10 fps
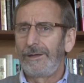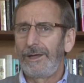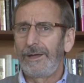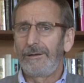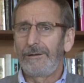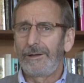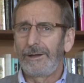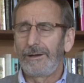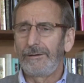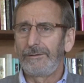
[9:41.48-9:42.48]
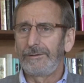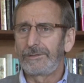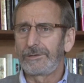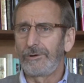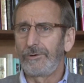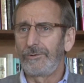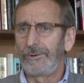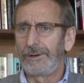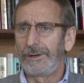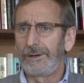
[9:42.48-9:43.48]
And
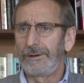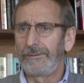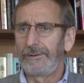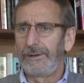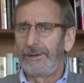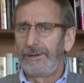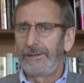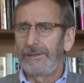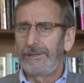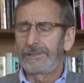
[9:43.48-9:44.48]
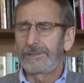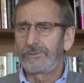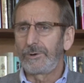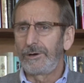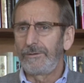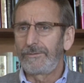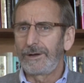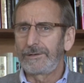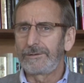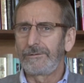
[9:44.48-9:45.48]
so this is where you've
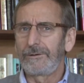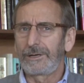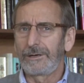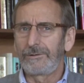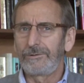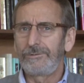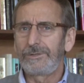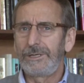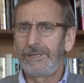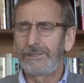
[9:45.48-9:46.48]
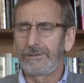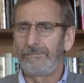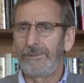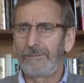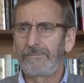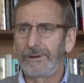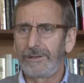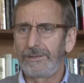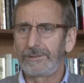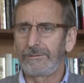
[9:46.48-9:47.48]
got to look at whose needs are met by
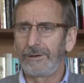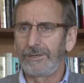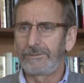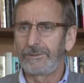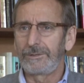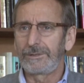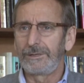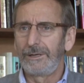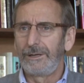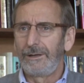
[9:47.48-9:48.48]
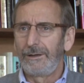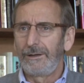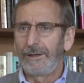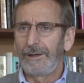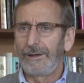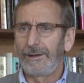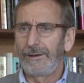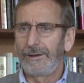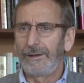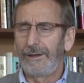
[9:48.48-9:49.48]
these arrangements
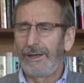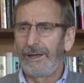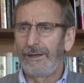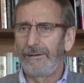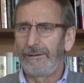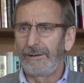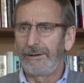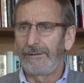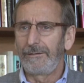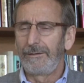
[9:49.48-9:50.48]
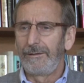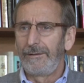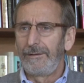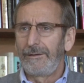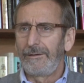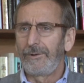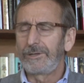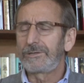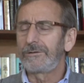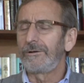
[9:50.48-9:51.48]
and
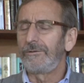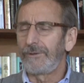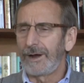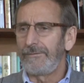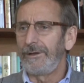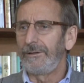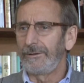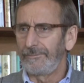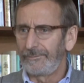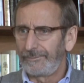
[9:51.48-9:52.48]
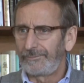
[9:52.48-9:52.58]
what's sort of driving them.